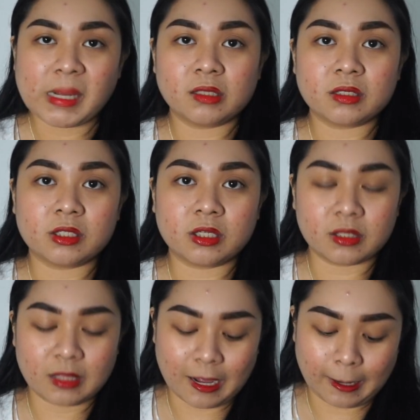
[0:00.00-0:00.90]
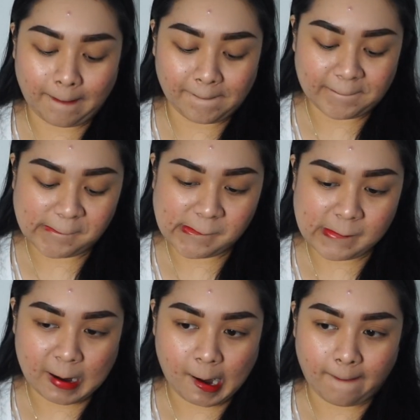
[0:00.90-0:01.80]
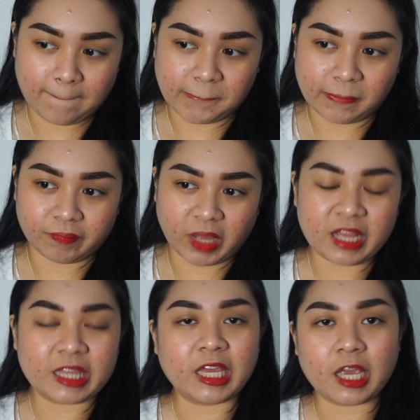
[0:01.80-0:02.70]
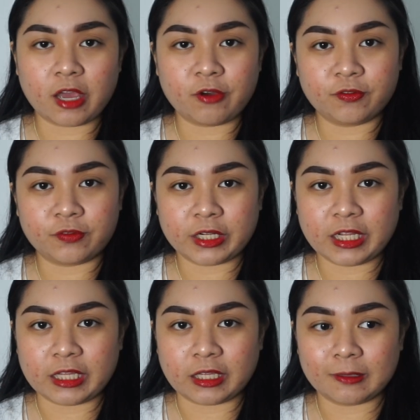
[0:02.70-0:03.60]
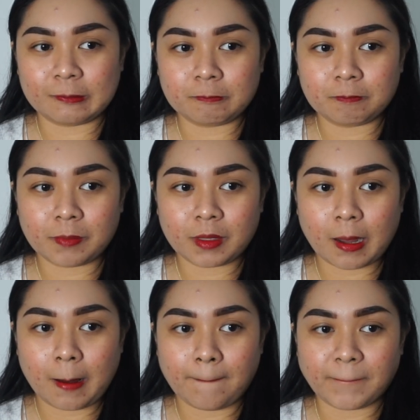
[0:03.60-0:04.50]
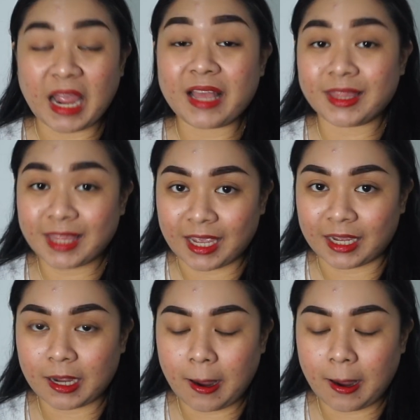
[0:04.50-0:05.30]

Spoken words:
It's just that I think I overdid it. I think.